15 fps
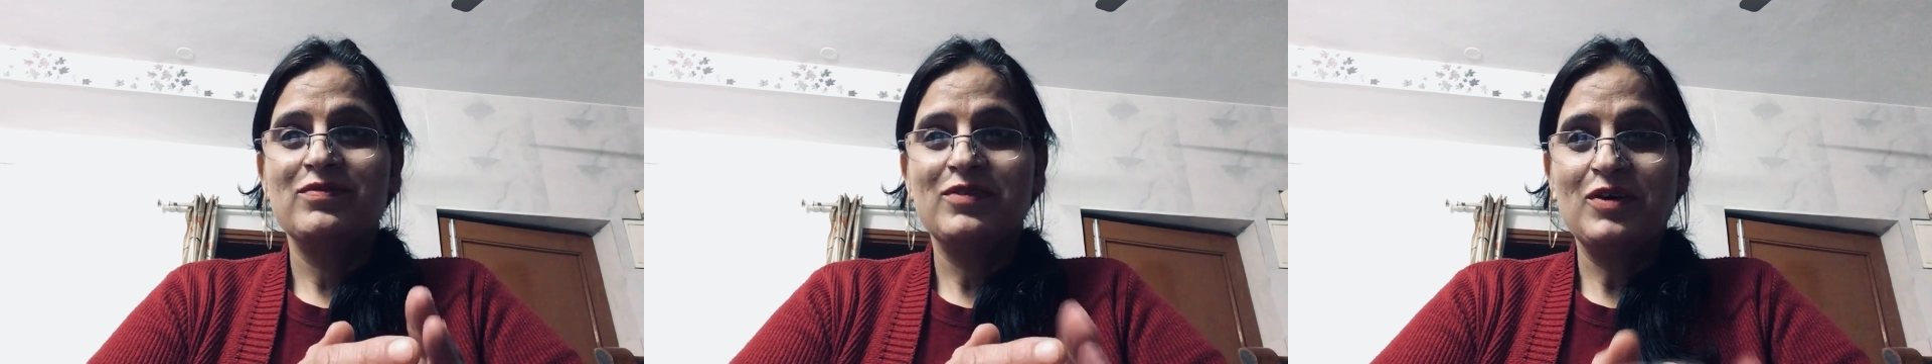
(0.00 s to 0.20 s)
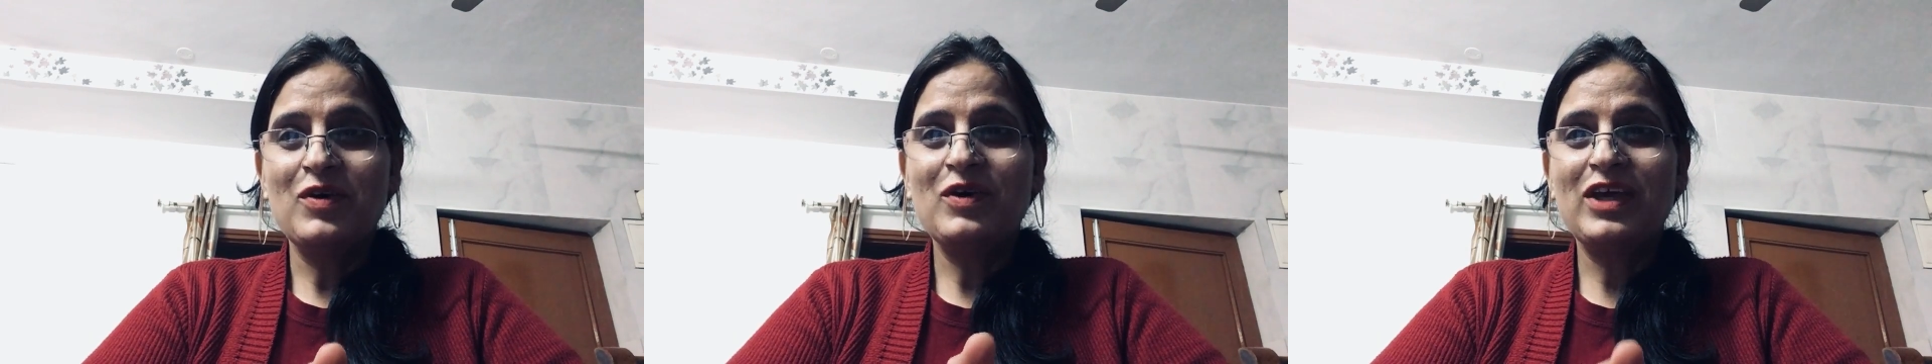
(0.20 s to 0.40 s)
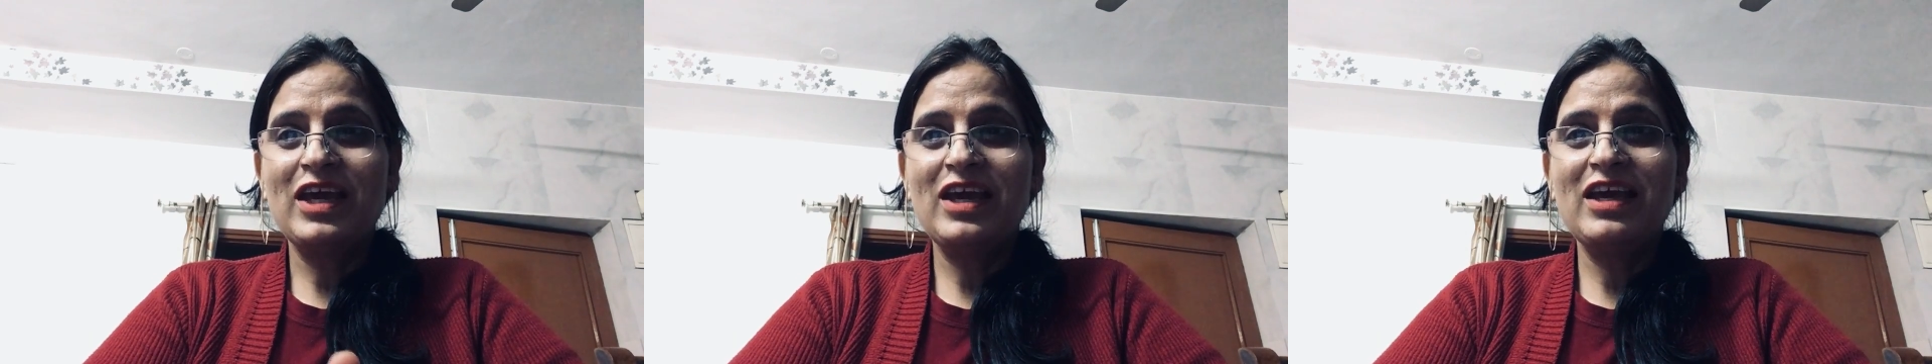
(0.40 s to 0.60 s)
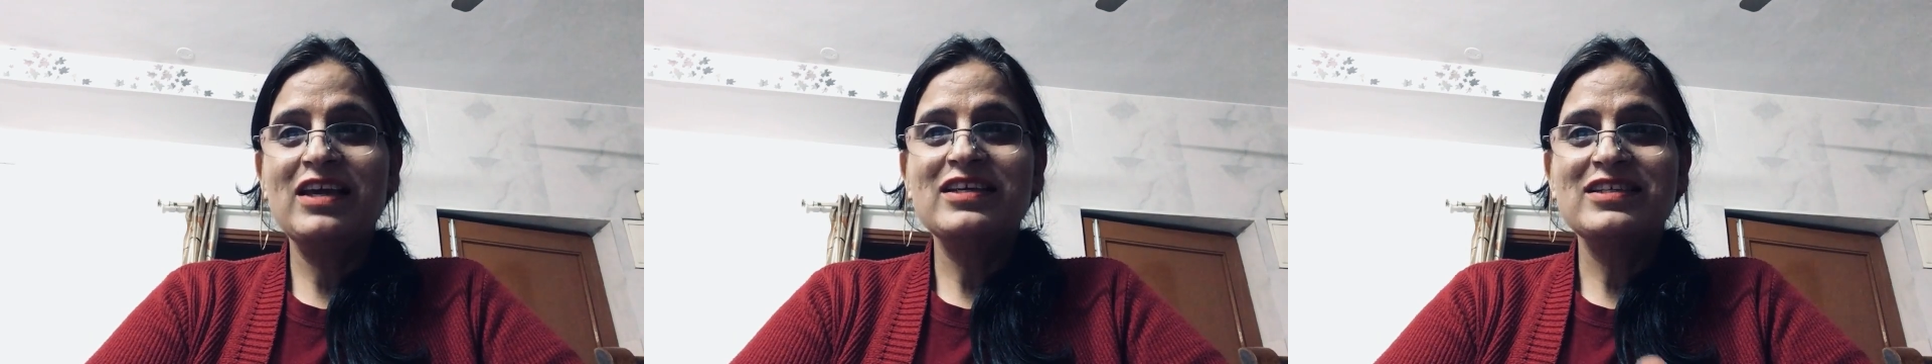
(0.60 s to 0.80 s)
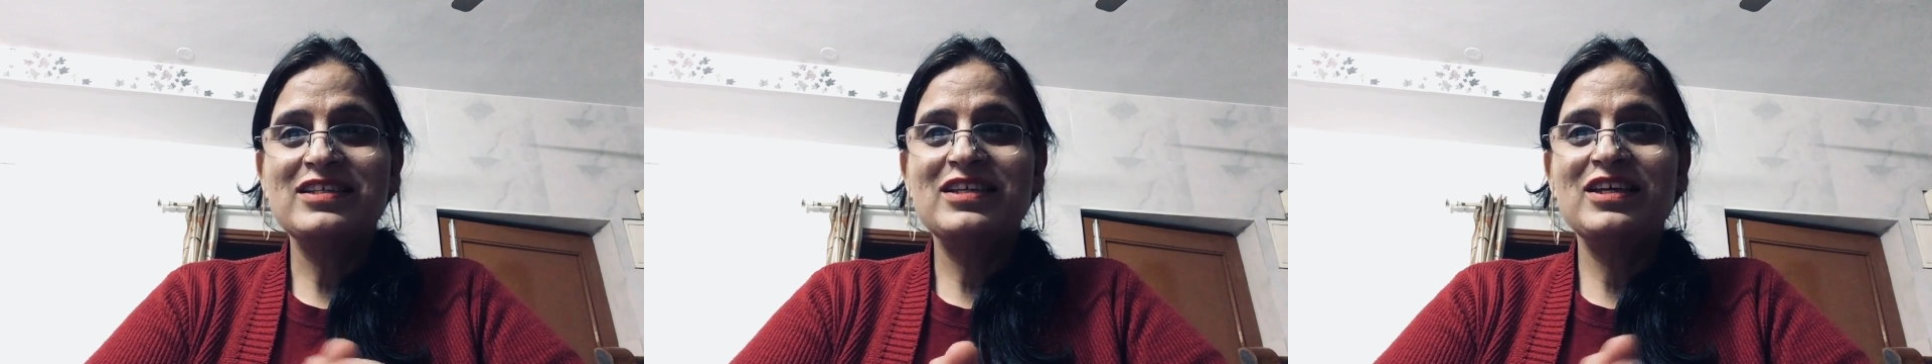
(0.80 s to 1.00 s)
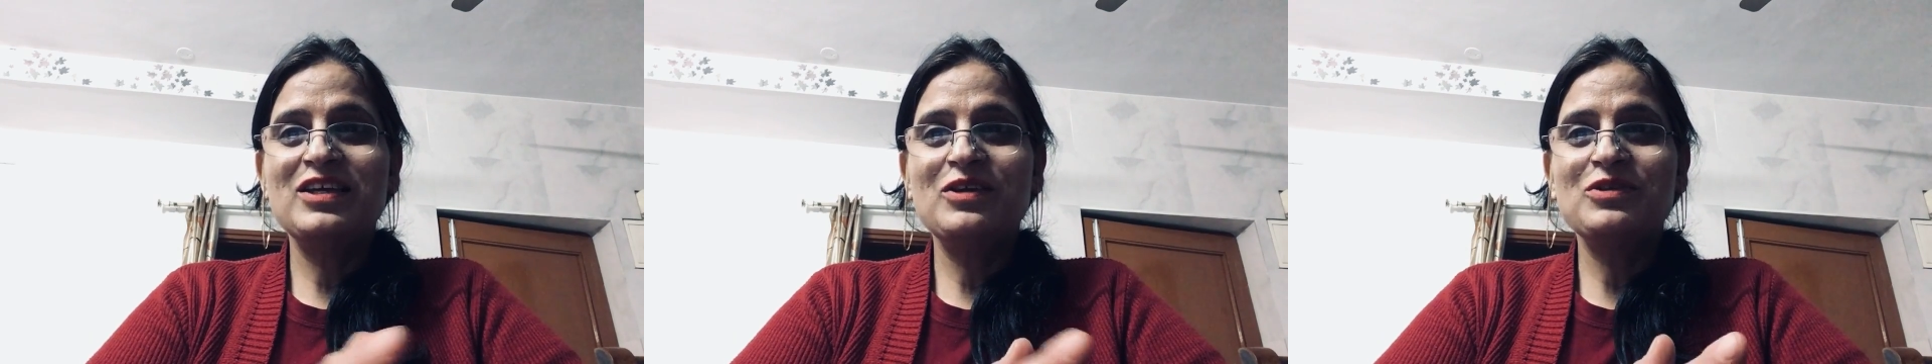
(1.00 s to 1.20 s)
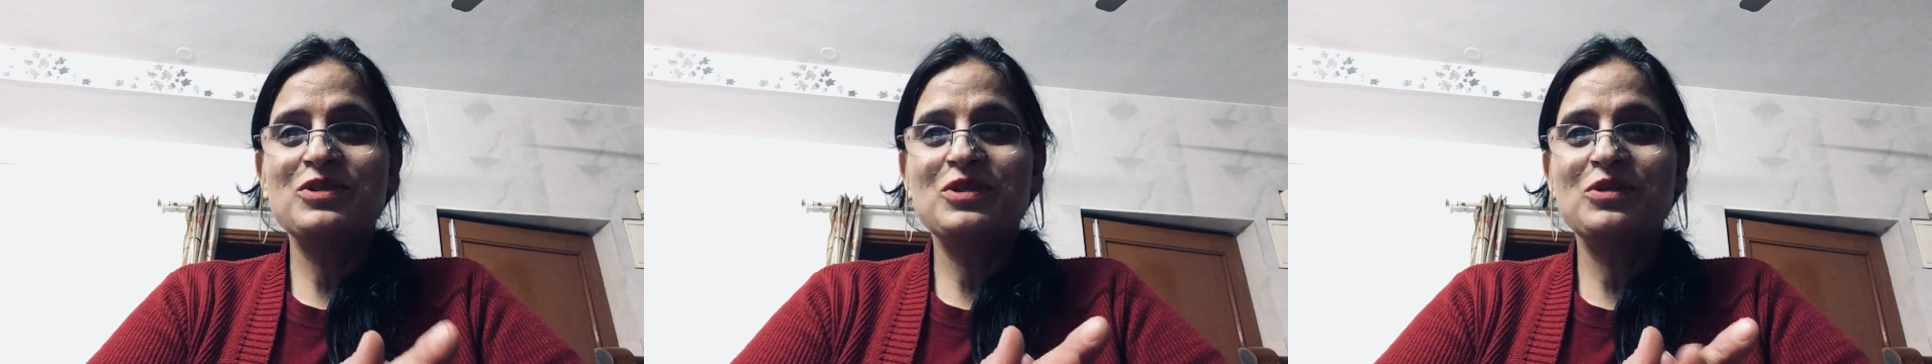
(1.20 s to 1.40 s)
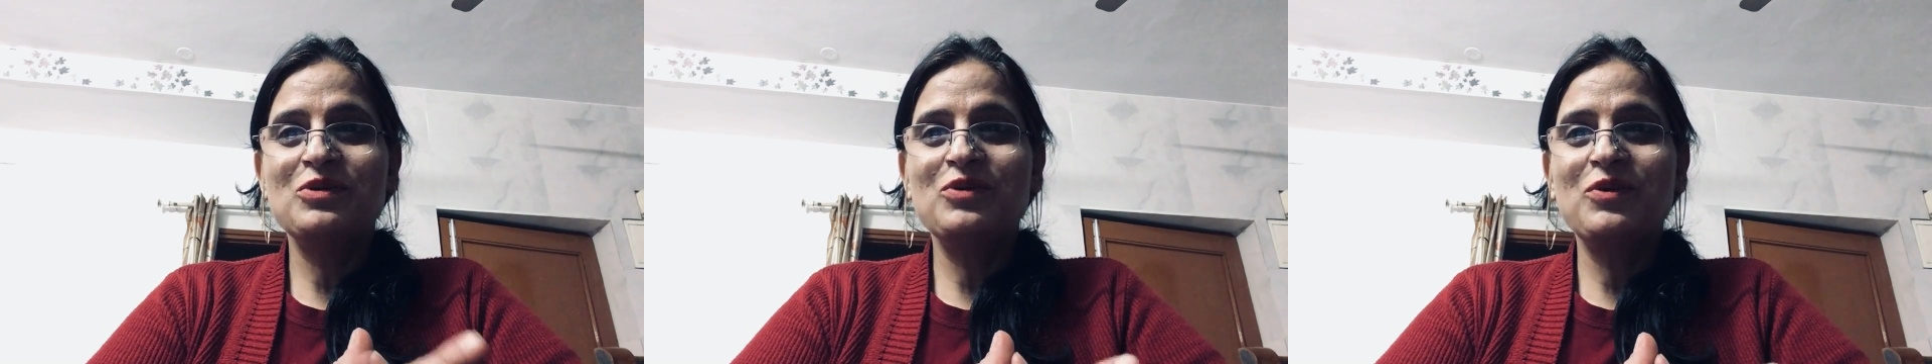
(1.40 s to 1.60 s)
Okay, see you
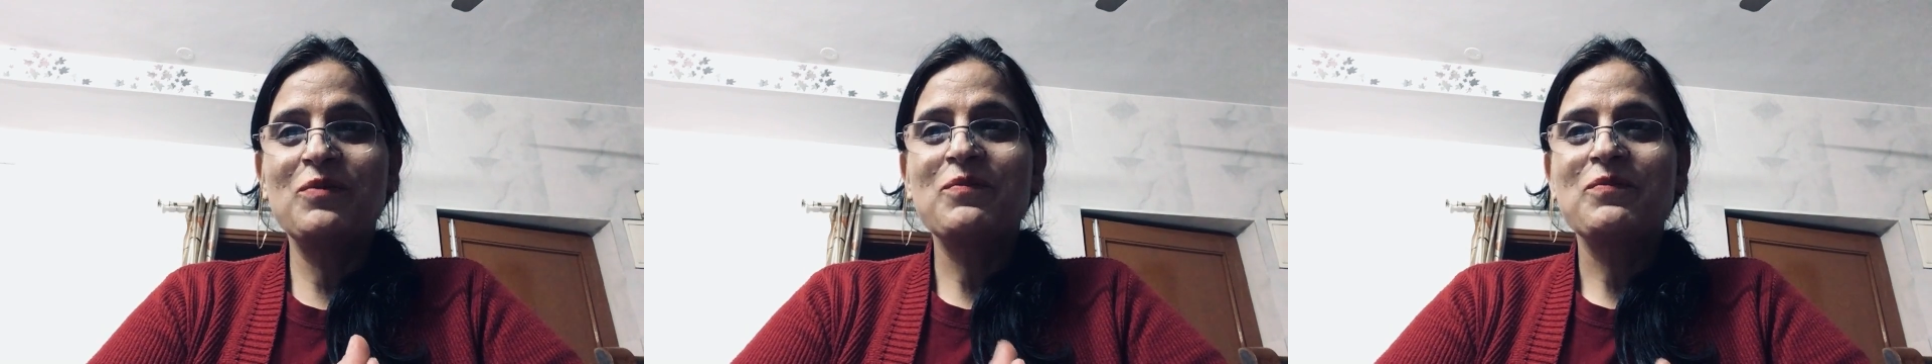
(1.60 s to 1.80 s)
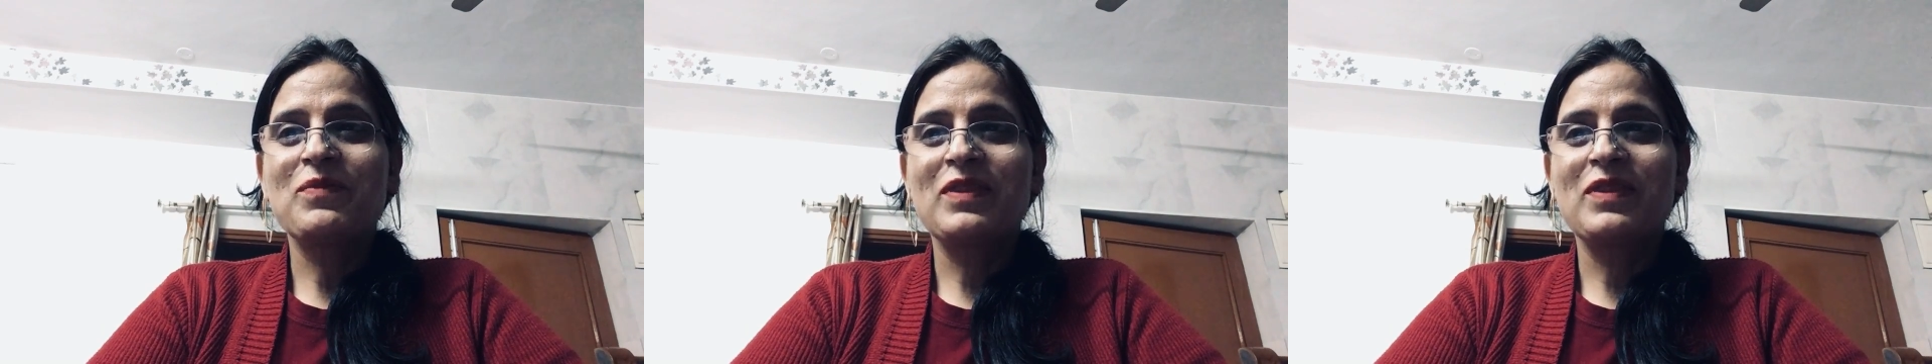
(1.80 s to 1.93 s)
soon